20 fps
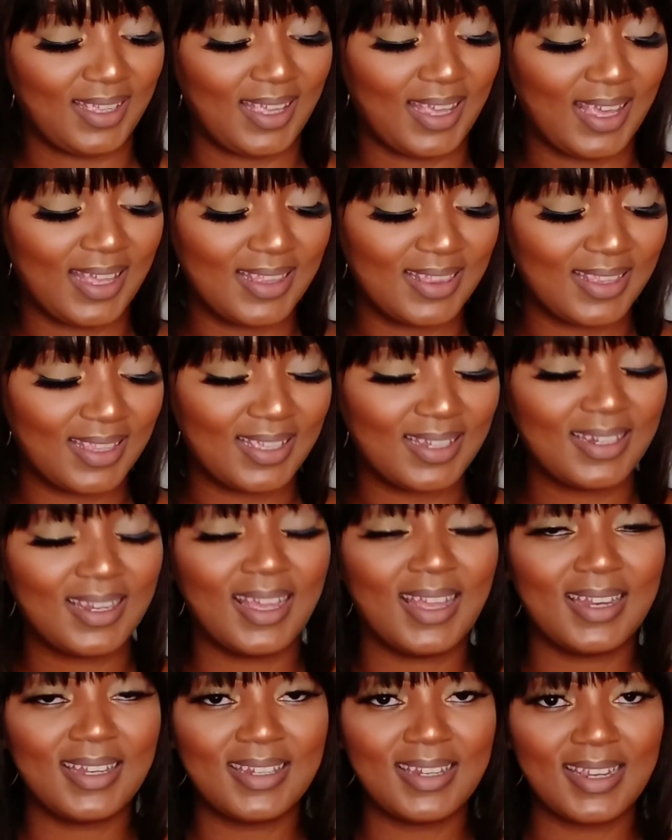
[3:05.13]
And
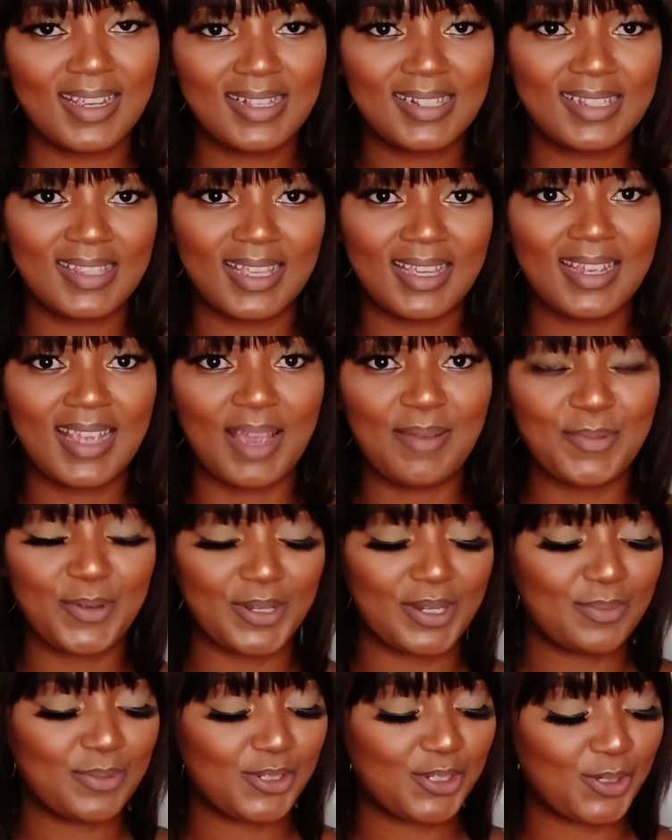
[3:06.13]
then next thing I'm
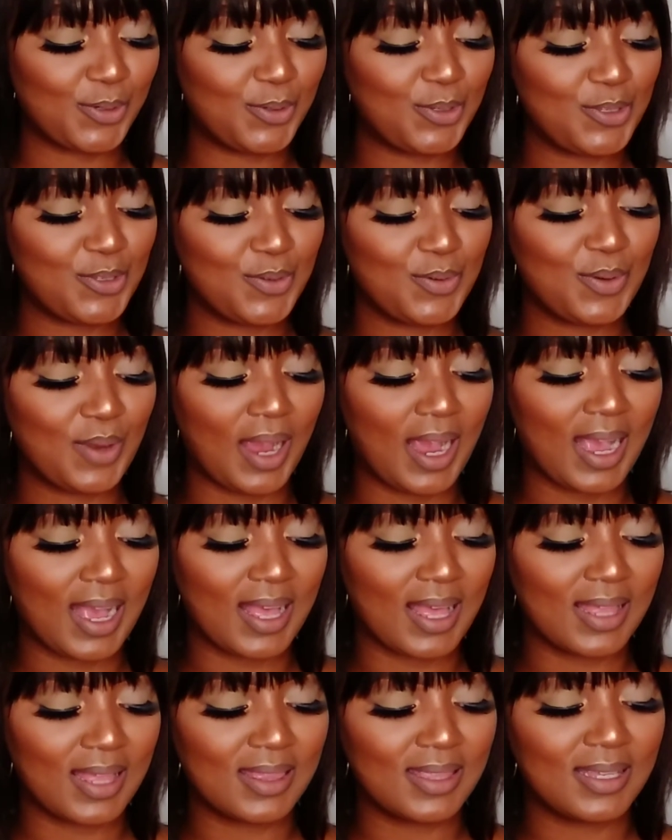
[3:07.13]
going to be showing you
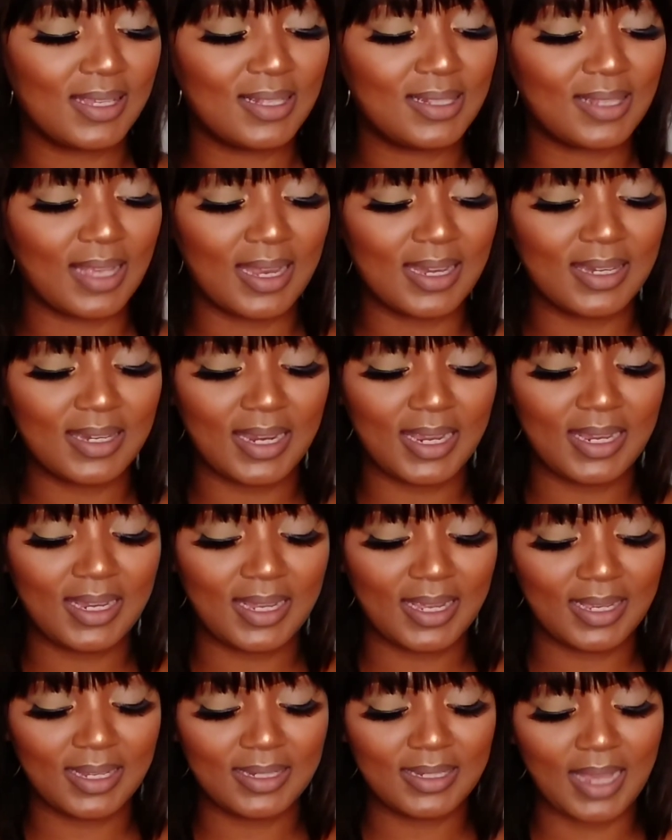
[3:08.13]
are these
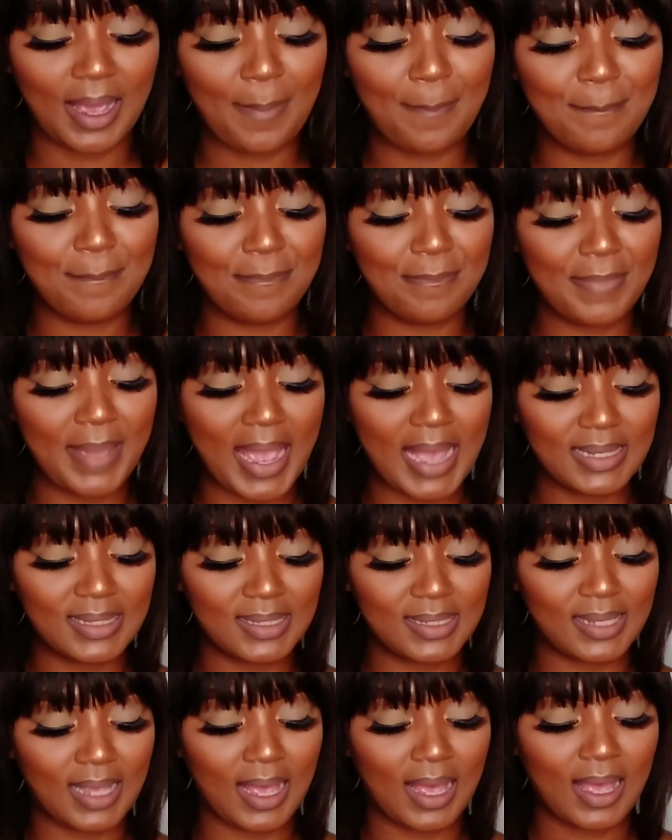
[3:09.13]
Naked
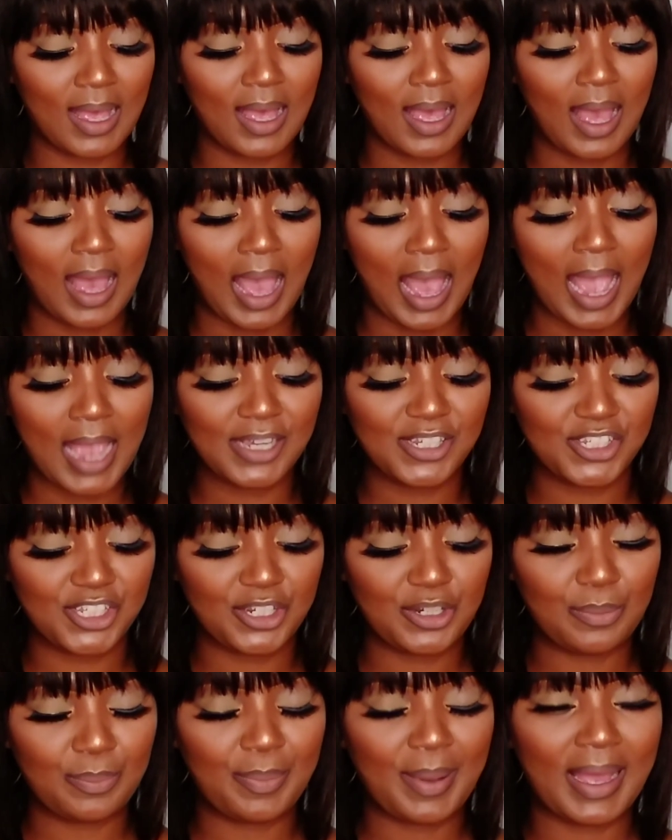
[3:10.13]
Matte
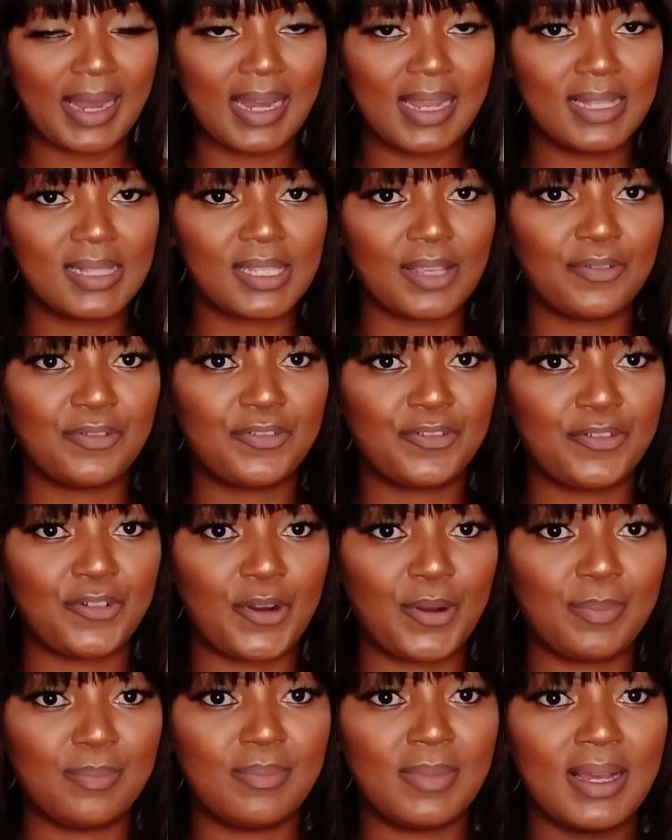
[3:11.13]
eyeshadow palettes from